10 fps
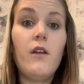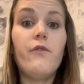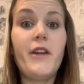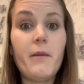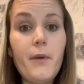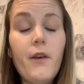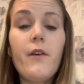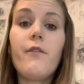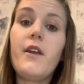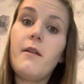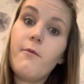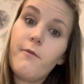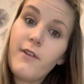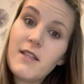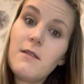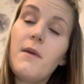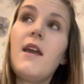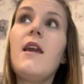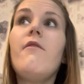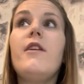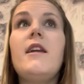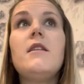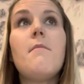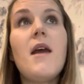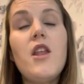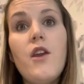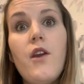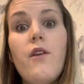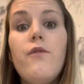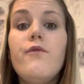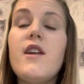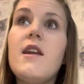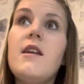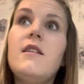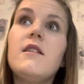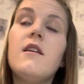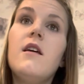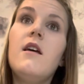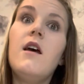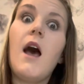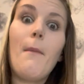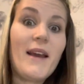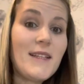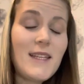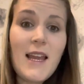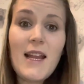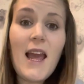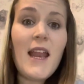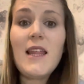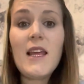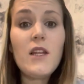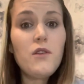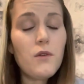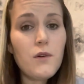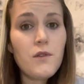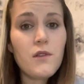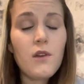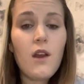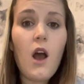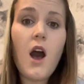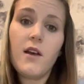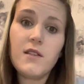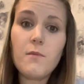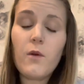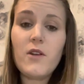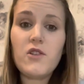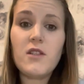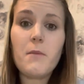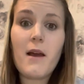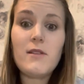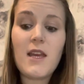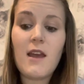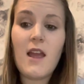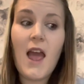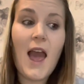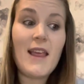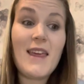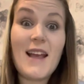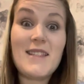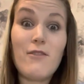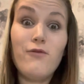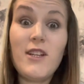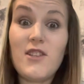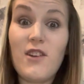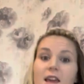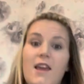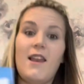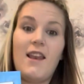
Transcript: Read a book, read a recipe, read a menu, read a magazine, anything indoors, ask some questions about it and get it written in